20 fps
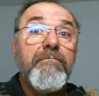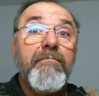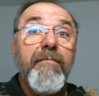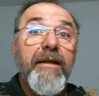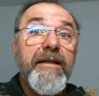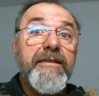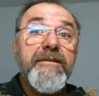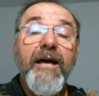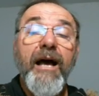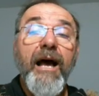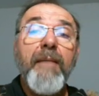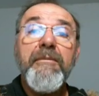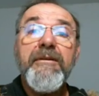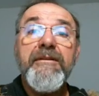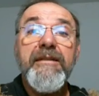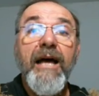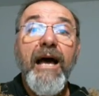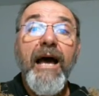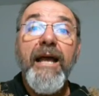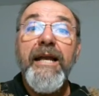It's common
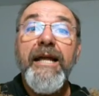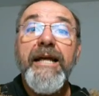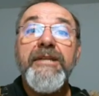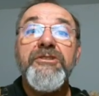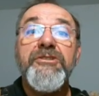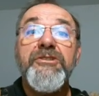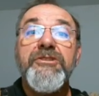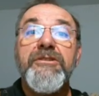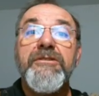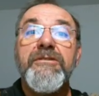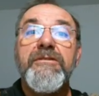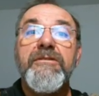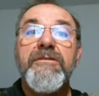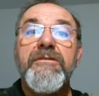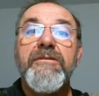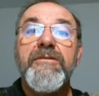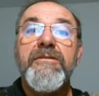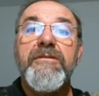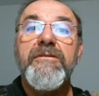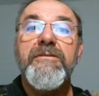knowledge.
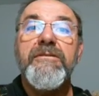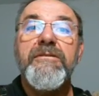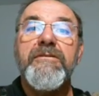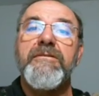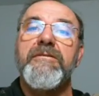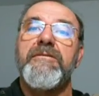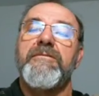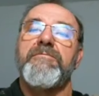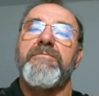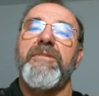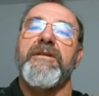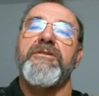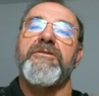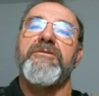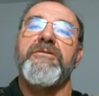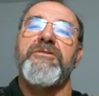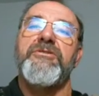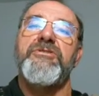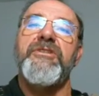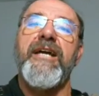But
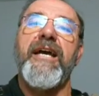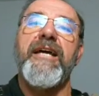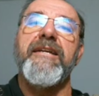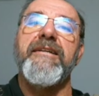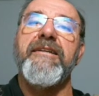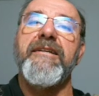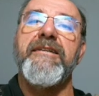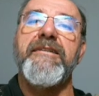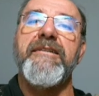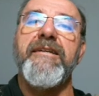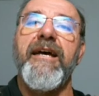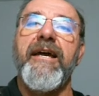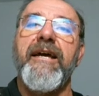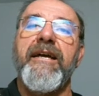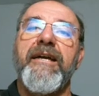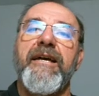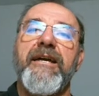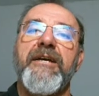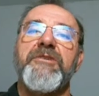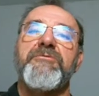Christianity
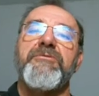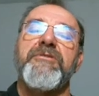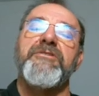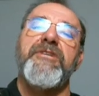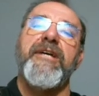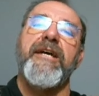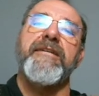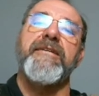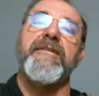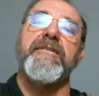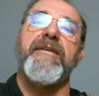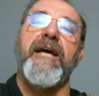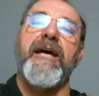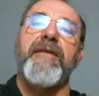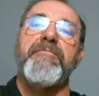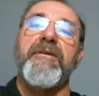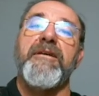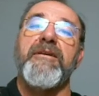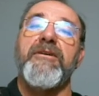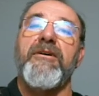today has rejected
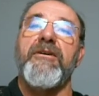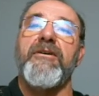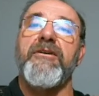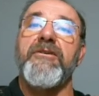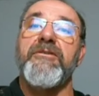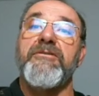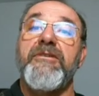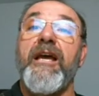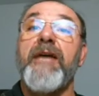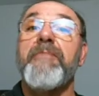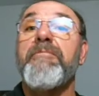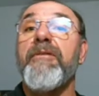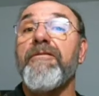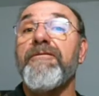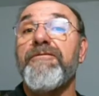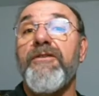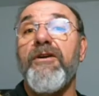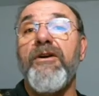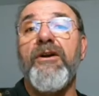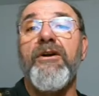that because they
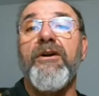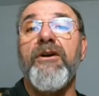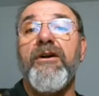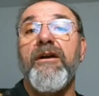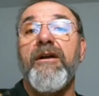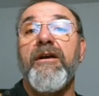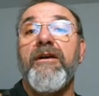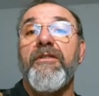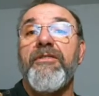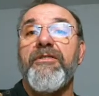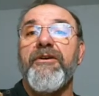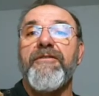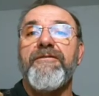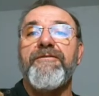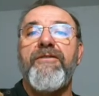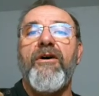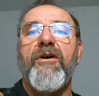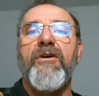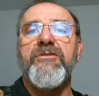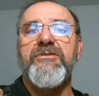prefer their
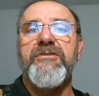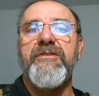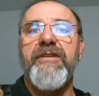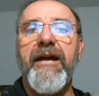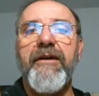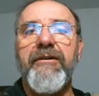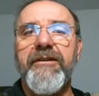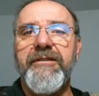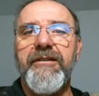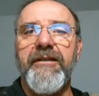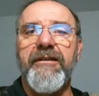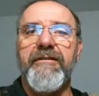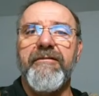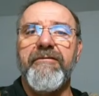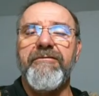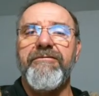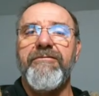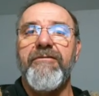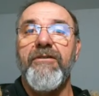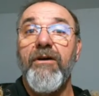false
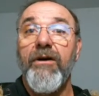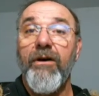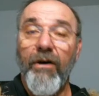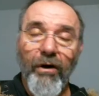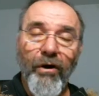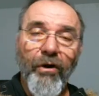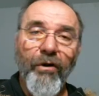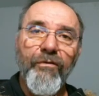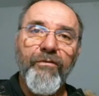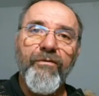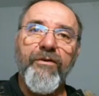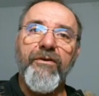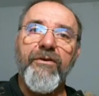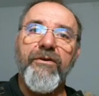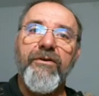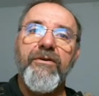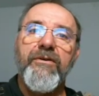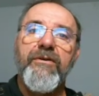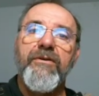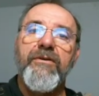narrative
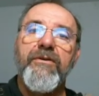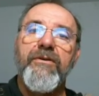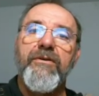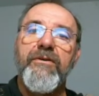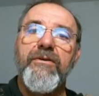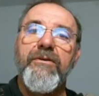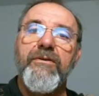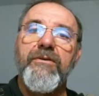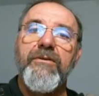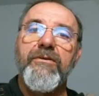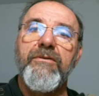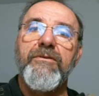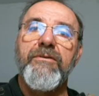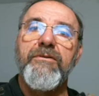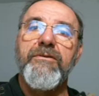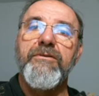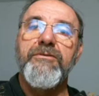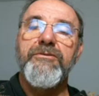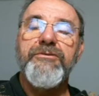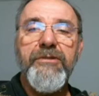over
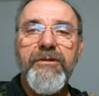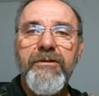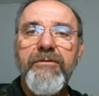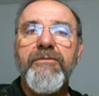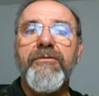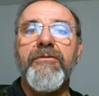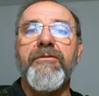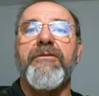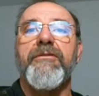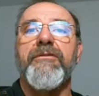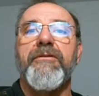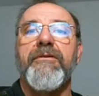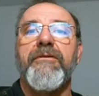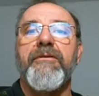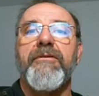truth.